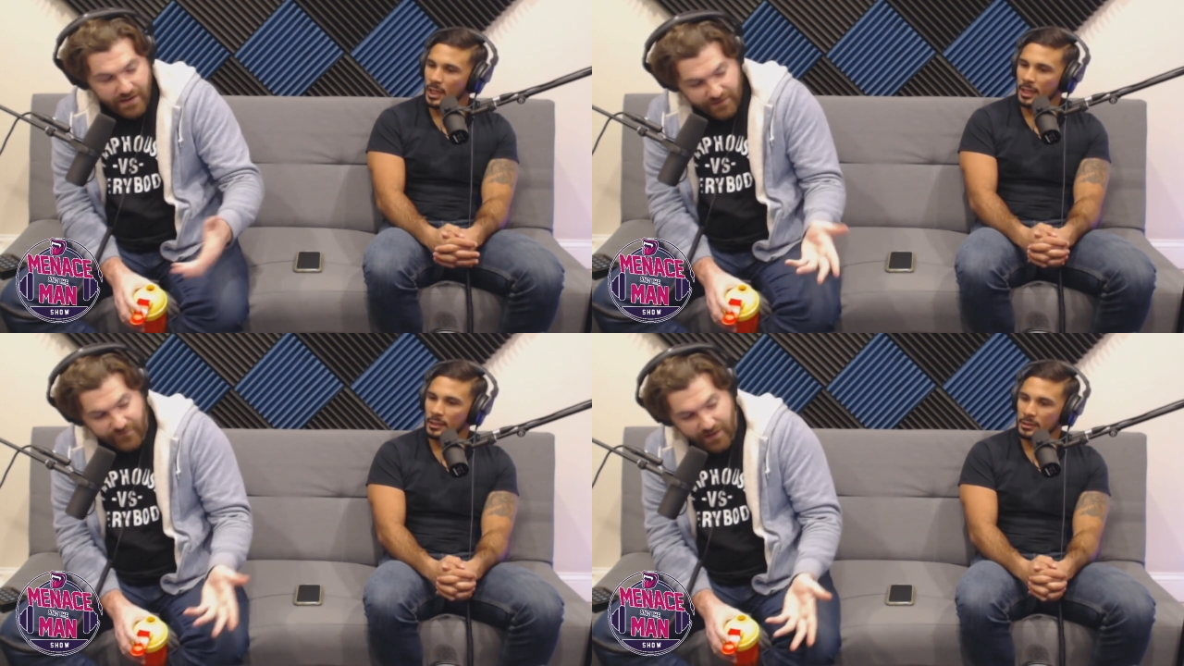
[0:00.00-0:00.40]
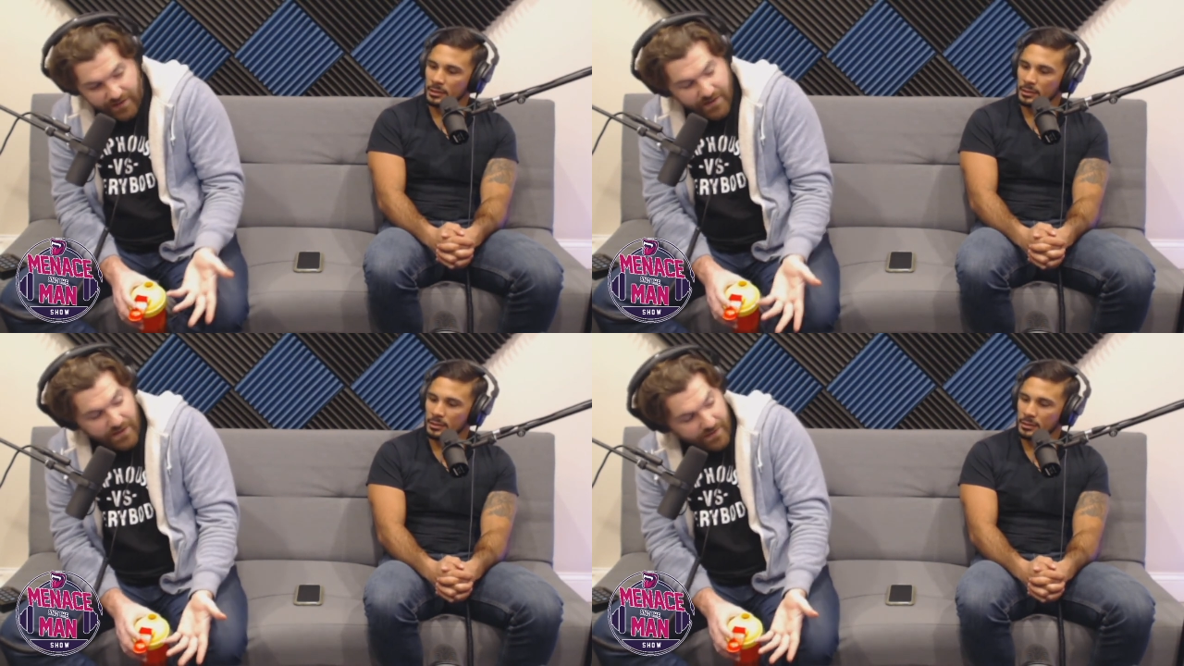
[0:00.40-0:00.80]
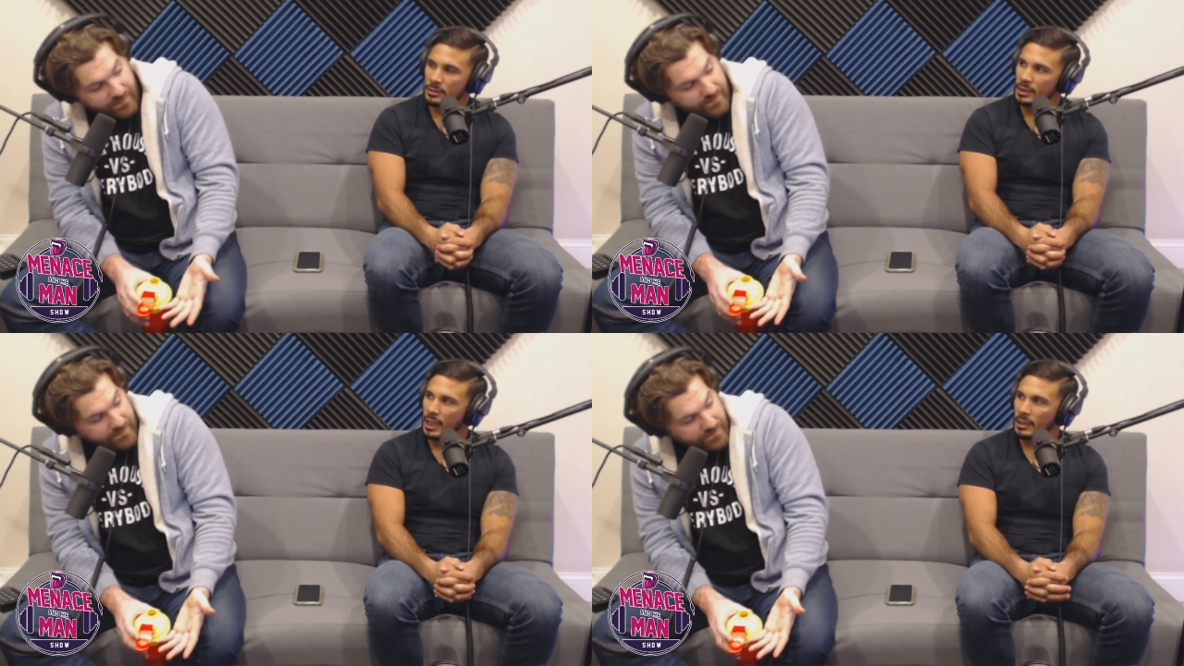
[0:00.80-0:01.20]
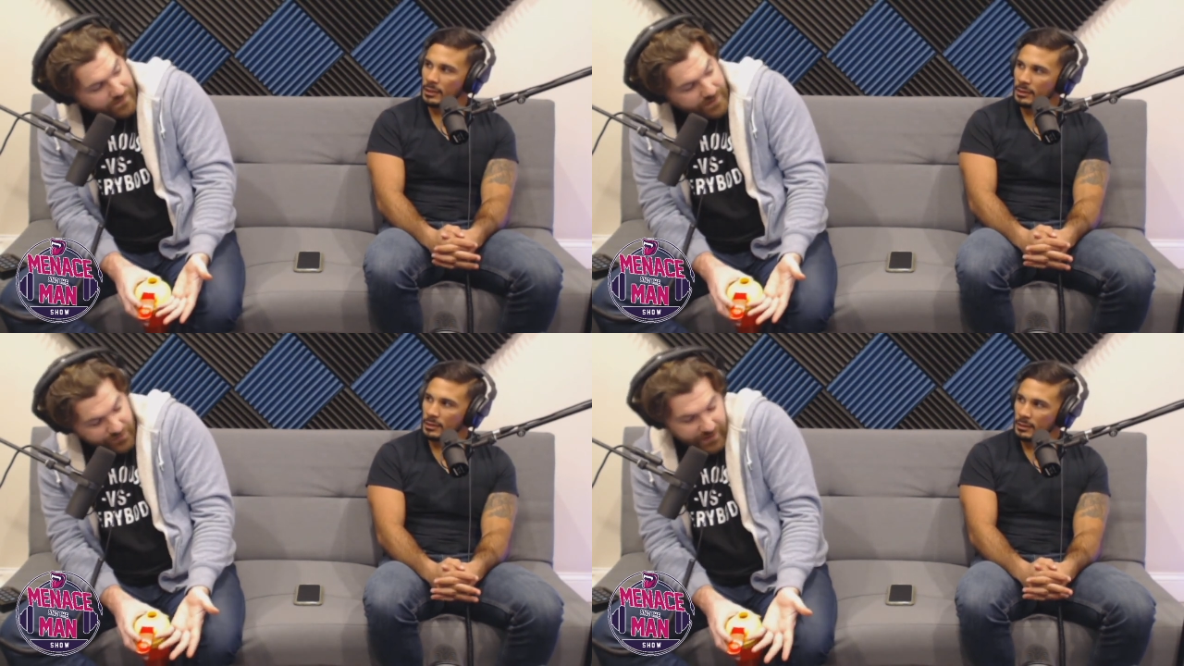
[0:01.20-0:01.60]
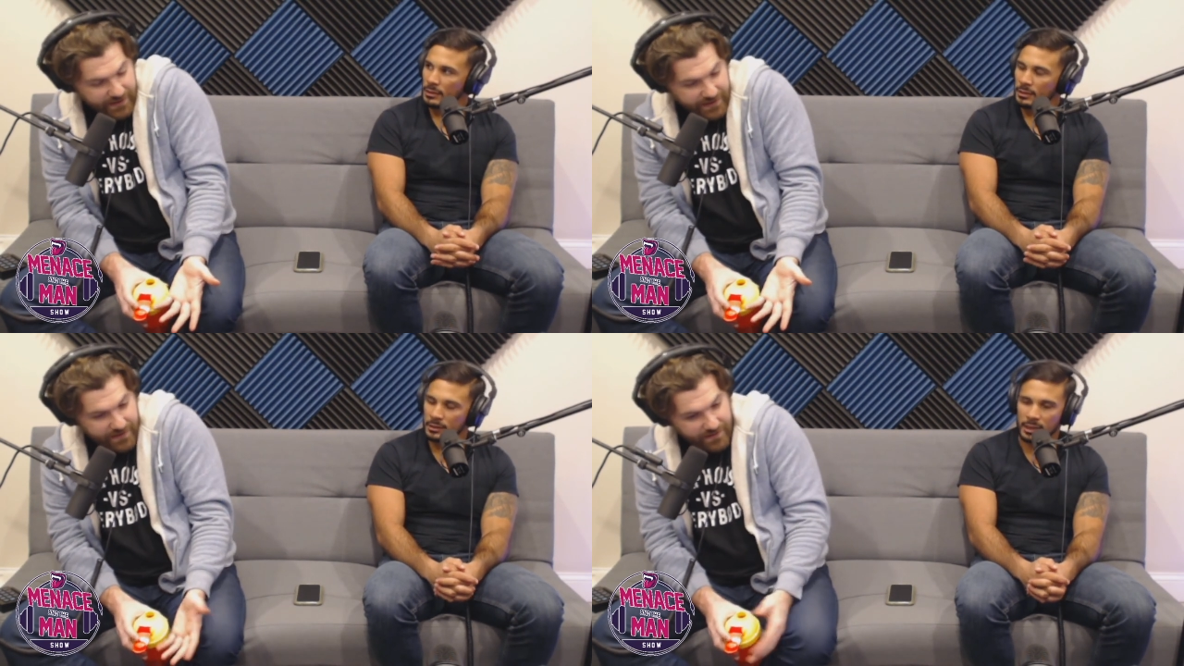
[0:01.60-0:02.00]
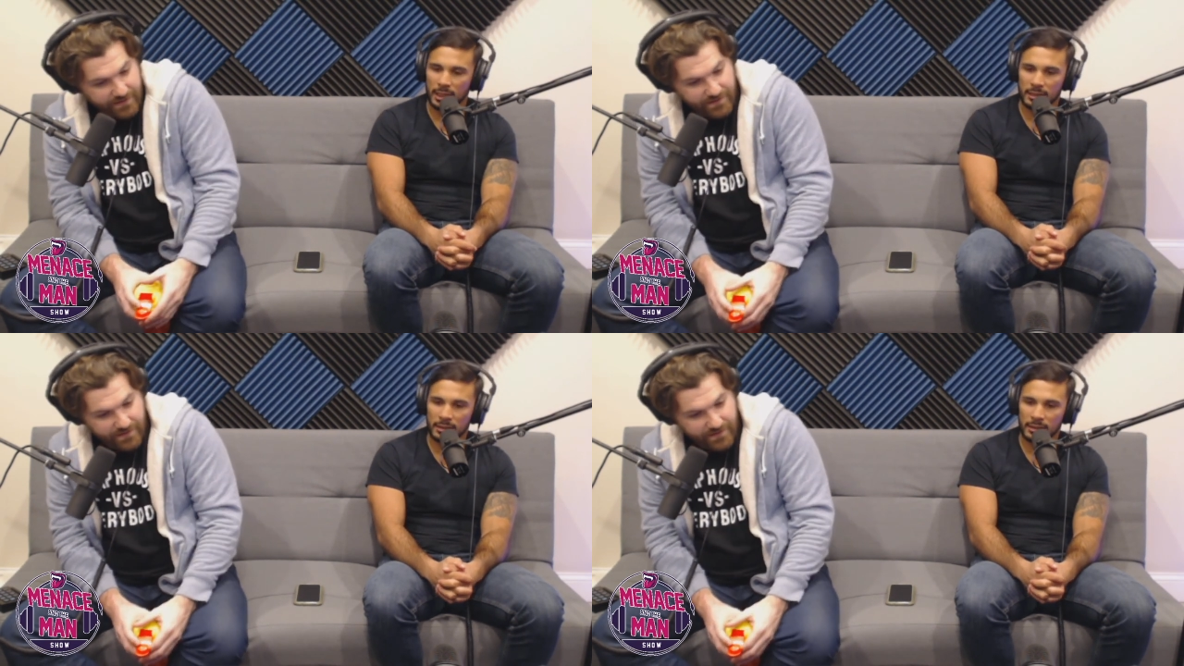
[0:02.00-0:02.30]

Speaker 1: it's fucking good. Yeah, it's really good. Yeah,